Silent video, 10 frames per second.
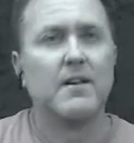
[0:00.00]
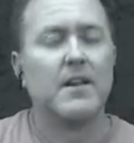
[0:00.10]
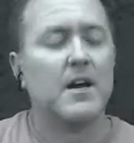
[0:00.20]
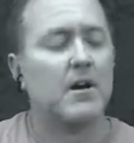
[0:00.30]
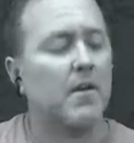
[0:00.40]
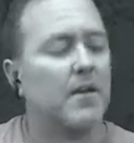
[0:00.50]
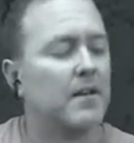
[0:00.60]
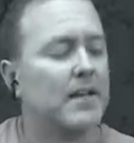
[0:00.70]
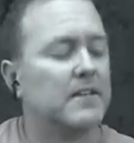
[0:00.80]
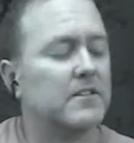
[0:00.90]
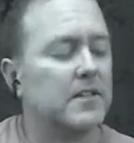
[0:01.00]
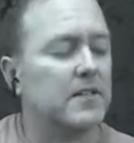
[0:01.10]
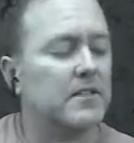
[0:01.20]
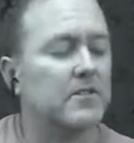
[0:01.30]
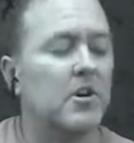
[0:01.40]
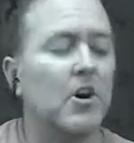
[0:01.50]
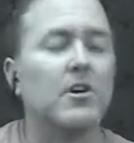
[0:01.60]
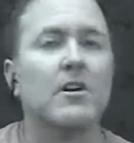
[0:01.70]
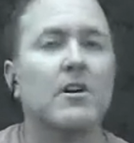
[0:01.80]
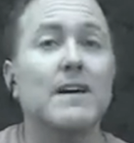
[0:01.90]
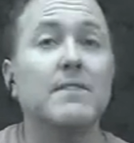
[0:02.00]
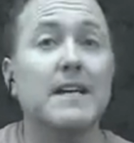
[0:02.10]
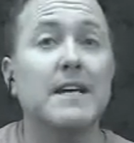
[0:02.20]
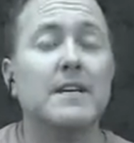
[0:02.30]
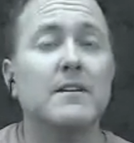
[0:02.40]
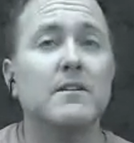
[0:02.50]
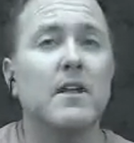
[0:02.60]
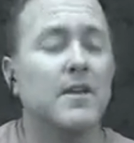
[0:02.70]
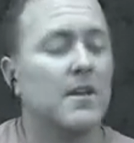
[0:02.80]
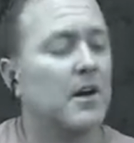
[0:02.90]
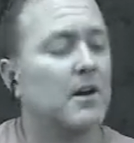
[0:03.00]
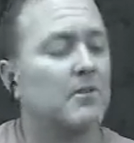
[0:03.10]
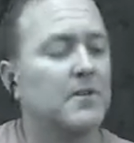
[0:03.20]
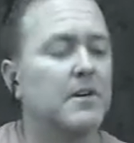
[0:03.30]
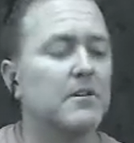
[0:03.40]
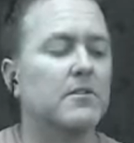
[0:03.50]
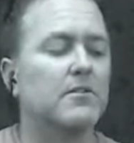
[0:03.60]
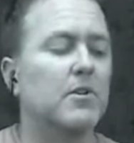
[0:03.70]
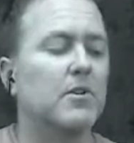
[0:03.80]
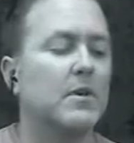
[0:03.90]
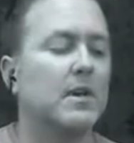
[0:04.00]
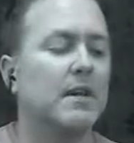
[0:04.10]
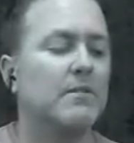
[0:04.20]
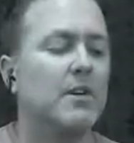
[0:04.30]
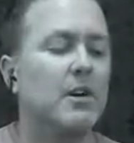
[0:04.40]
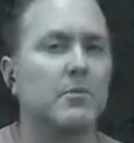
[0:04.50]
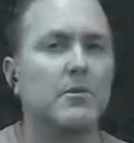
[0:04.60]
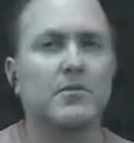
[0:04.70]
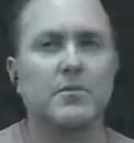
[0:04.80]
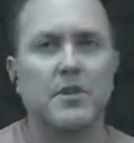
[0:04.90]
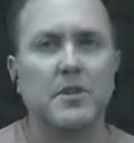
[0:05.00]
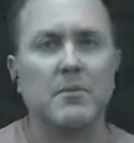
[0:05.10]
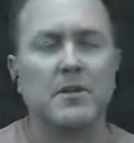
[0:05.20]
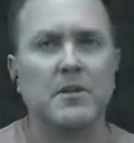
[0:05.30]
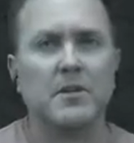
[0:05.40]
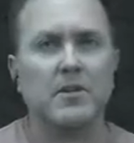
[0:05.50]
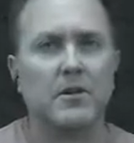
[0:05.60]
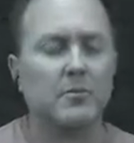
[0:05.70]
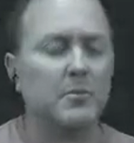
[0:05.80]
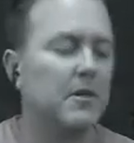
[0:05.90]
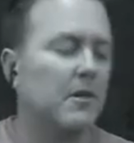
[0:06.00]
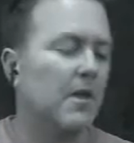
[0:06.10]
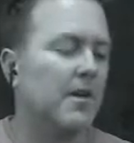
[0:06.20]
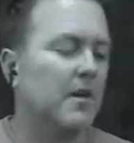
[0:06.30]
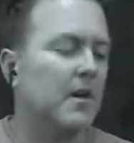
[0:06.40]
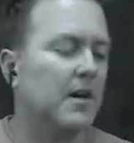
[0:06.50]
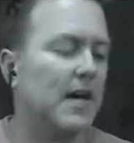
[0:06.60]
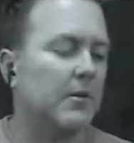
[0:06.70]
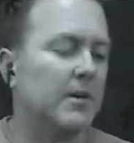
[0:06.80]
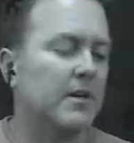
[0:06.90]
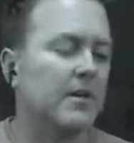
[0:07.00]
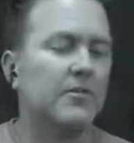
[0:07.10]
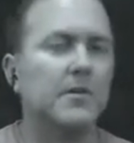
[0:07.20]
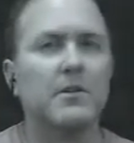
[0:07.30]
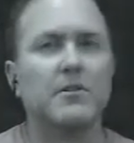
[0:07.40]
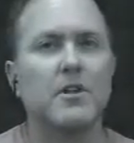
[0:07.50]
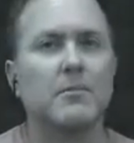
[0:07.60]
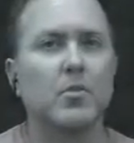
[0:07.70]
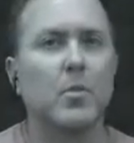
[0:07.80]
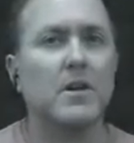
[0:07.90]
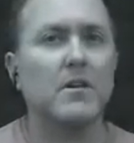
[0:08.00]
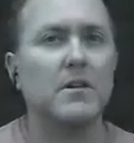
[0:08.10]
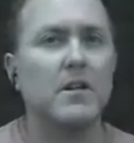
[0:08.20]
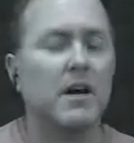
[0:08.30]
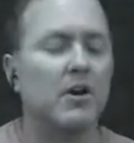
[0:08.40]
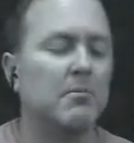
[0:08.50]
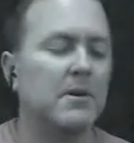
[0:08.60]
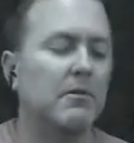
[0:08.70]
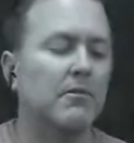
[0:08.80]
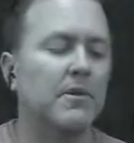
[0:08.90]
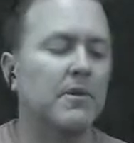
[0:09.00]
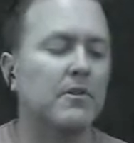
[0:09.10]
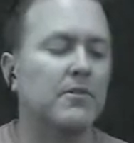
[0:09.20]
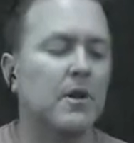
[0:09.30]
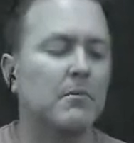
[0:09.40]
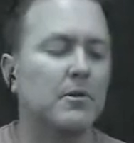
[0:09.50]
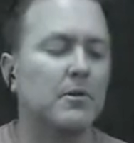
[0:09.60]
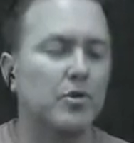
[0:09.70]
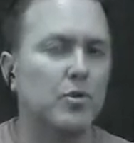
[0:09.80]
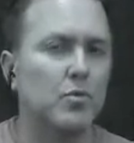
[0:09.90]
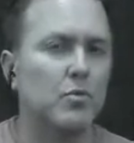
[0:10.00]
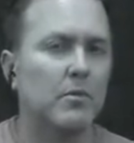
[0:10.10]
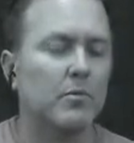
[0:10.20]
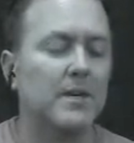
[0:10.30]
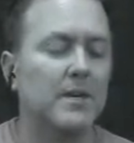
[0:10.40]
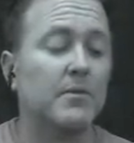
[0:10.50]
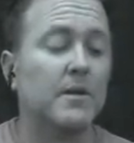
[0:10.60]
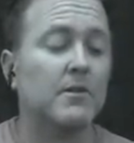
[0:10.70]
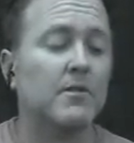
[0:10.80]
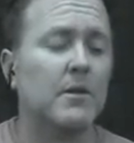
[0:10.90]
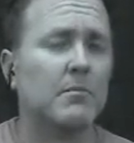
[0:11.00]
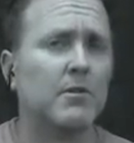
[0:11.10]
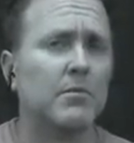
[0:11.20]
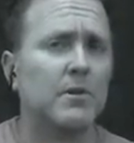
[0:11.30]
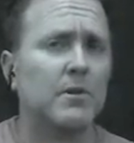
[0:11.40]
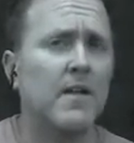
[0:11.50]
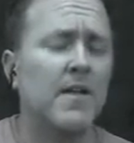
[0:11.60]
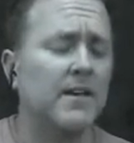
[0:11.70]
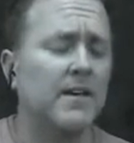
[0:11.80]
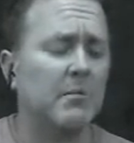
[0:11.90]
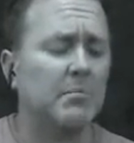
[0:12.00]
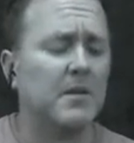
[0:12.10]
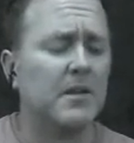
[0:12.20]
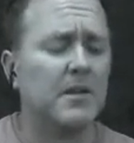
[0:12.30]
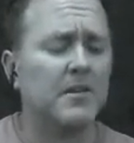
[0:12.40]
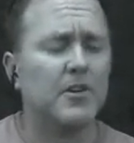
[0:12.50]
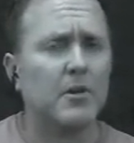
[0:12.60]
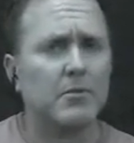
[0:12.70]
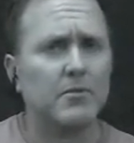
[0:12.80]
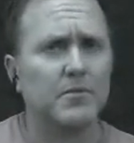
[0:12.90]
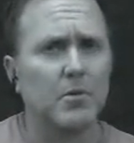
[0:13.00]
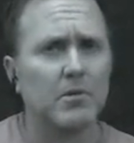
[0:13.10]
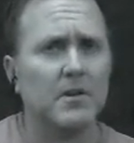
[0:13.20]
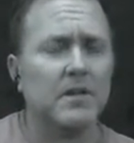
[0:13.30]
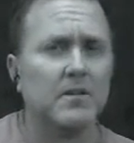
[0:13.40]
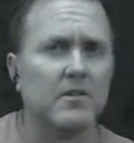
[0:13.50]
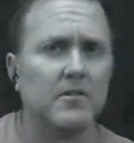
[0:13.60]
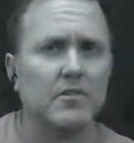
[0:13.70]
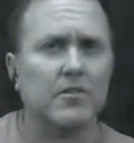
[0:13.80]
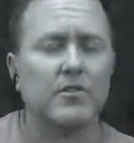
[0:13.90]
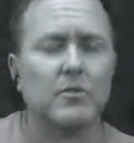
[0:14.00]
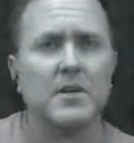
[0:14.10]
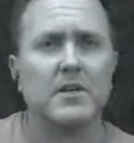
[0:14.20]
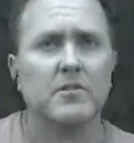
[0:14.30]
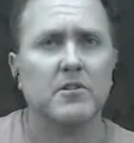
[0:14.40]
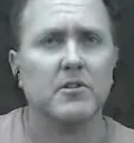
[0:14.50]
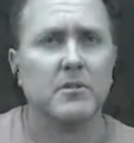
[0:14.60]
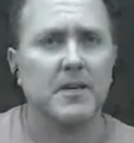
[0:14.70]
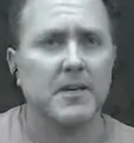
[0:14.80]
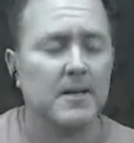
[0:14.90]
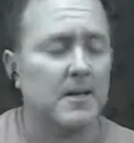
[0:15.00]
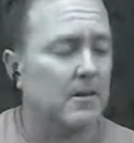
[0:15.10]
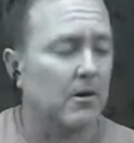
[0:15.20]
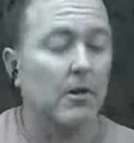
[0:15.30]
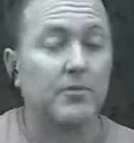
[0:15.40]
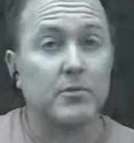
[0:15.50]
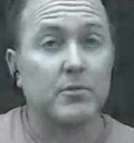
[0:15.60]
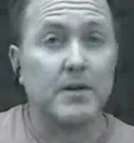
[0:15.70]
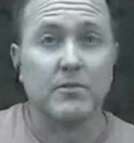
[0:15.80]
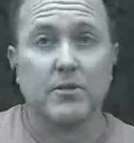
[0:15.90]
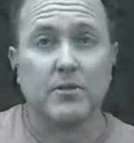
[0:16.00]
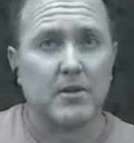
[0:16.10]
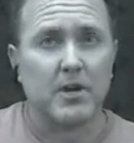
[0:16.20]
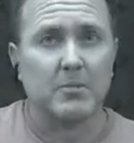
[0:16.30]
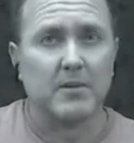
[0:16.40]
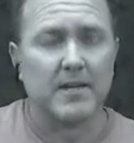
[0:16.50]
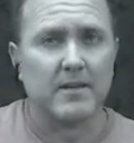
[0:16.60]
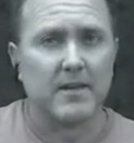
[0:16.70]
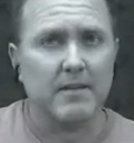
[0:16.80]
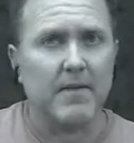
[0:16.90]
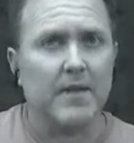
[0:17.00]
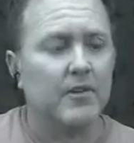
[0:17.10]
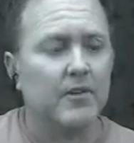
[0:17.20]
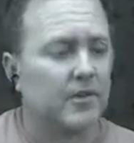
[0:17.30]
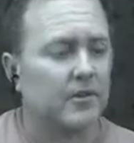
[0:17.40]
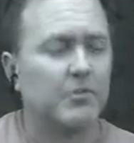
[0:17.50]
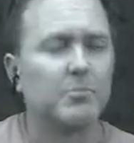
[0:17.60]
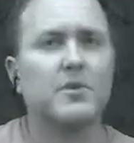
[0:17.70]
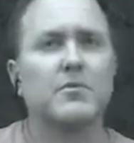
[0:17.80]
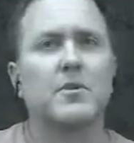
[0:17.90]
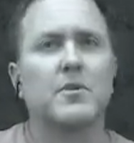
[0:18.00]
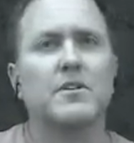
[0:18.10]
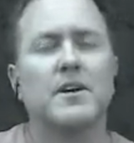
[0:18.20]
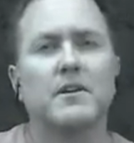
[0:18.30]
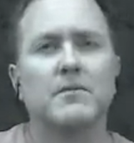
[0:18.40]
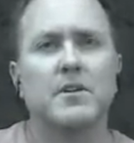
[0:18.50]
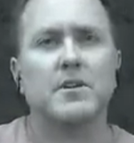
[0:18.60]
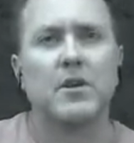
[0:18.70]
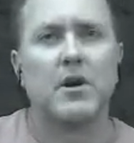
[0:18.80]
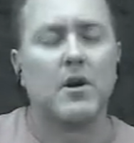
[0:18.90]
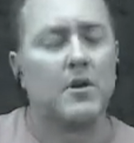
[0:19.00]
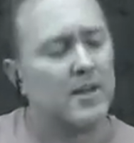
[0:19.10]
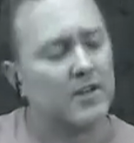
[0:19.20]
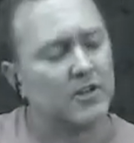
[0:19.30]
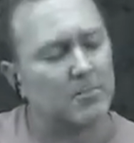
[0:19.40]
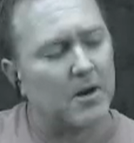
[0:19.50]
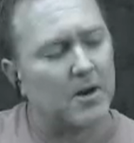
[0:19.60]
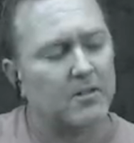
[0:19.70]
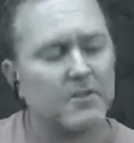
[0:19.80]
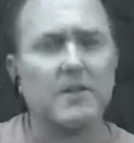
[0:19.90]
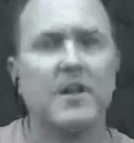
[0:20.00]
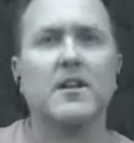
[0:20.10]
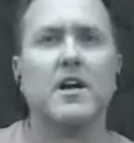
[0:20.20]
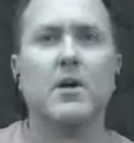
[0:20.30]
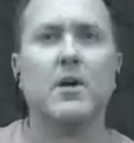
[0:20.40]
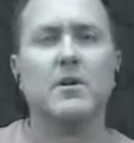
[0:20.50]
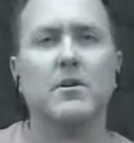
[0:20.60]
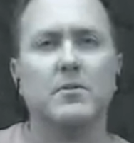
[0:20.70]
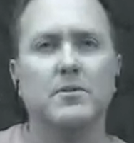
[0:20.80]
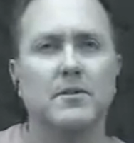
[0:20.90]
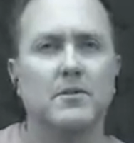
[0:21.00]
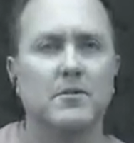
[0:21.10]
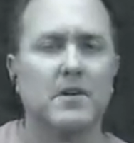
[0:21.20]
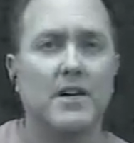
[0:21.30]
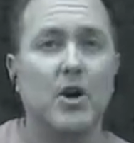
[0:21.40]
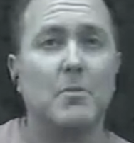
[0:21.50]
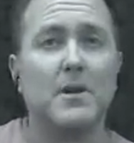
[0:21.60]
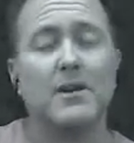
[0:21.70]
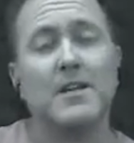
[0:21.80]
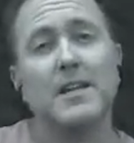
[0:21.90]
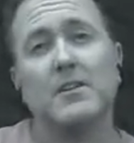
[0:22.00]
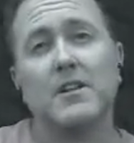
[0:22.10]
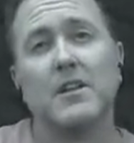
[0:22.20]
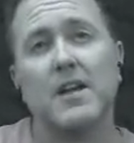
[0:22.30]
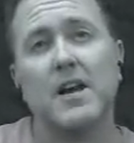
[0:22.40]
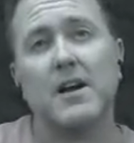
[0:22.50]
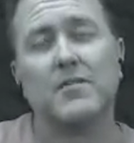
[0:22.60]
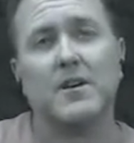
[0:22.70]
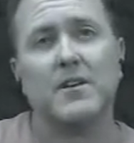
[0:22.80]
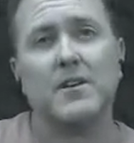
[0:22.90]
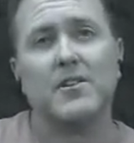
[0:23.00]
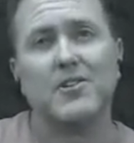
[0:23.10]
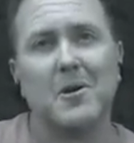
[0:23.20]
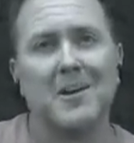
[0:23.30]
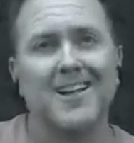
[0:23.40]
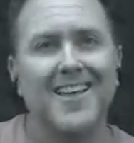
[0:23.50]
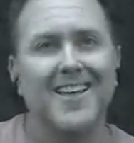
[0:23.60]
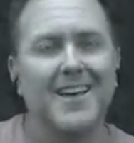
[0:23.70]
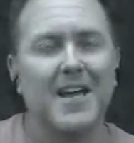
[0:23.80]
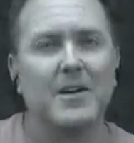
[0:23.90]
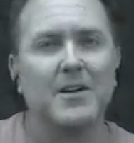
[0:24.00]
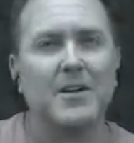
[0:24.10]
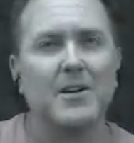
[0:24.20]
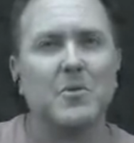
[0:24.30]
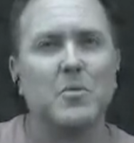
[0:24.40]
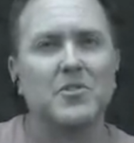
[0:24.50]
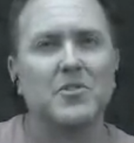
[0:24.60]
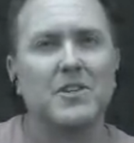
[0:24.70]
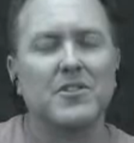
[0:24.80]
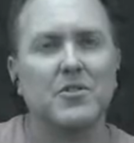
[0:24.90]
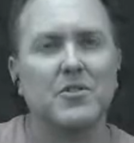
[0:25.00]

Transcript: Now, last thing is, on our left hand, our fingers, we have numbers for them in guitar speak. Our index finger is number 1, our middle finger is number 2, ring finger is number 3, and pinky is number 4. And this is just the way it's going to be all throughout your guitar playing life. So there's a brief rundown of the guitar, its parts, and how we hold it. Okay, I hope I didn't leave anything out. If I did, sorry. And we'll see you soon.